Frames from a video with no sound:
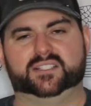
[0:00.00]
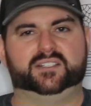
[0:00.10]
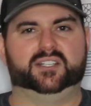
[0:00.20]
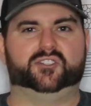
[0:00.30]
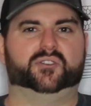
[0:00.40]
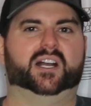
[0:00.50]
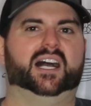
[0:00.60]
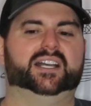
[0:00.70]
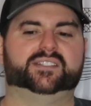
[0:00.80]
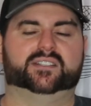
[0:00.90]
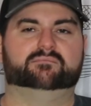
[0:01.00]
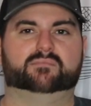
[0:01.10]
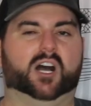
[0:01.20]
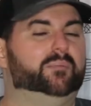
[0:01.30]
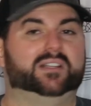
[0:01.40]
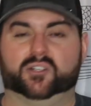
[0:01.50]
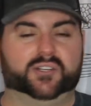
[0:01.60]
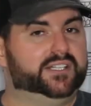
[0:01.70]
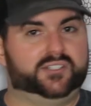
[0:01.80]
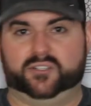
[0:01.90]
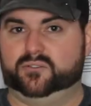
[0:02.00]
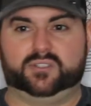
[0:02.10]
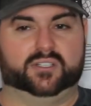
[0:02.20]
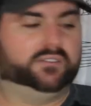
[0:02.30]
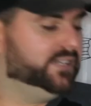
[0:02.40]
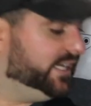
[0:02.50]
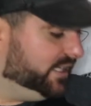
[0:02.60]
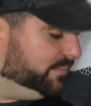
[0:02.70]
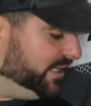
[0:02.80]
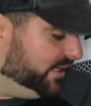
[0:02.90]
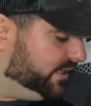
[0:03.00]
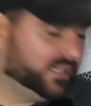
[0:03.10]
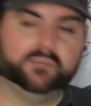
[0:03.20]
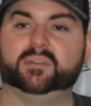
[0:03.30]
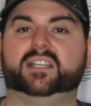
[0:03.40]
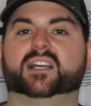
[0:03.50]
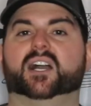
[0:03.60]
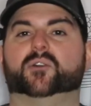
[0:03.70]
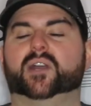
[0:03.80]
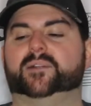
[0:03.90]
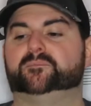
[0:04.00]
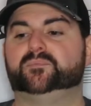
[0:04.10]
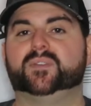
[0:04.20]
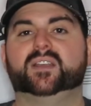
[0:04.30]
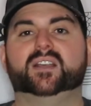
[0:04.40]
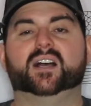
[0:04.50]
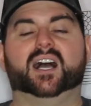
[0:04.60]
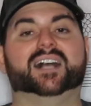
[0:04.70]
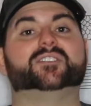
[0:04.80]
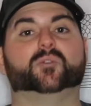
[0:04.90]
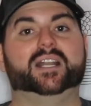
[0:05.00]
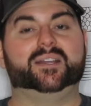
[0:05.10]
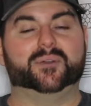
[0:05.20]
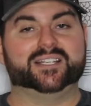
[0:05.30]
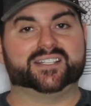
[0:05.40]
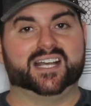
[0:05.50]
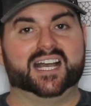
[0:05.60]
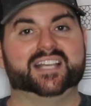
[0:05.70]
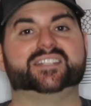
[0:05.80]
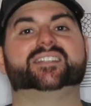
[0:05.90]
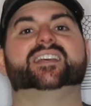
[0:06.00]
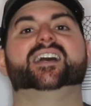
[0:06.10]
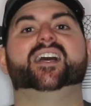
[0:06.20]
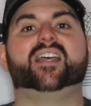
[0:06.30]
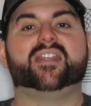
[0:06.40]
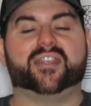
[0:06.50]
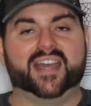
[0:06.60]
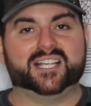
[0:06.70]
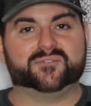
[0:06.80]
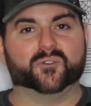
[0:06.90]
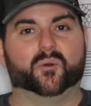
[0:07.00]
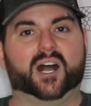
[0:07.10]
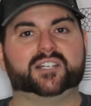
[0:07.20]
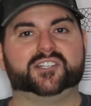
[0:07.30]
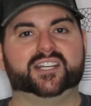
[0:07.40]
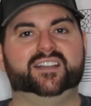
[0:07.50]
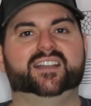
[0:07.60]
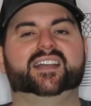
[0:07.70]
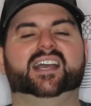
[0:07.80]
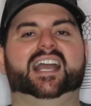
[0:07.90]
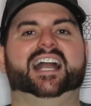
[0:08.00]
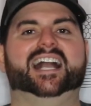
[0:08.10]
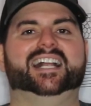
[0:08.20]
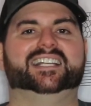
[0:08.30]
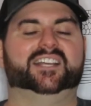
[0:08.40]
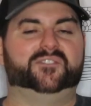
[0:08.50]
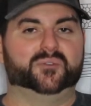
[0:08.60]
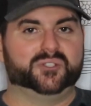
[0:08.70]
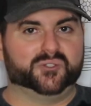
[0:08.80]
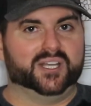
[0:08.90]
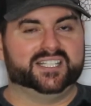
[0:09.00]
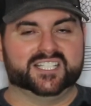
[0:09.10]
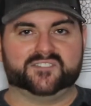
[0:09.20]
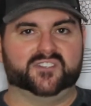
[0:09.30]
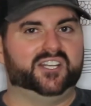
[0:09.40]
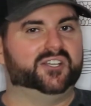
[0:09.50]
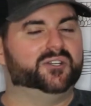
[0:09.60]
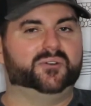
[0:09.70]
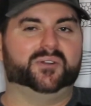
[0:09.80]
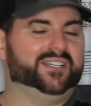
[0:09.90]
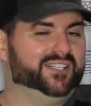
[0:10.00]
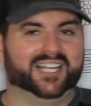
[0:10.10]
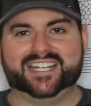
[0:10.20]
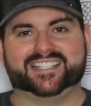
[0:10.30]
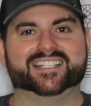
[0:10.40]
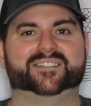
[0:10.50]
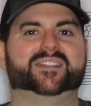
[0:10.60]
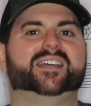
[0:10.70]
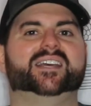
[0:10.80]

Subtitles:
and teach you guys, and I'll be learning too. So yeah, it'll be great. So anyways, guys, thanks for watching. And if you enjoyed this video and you liked it,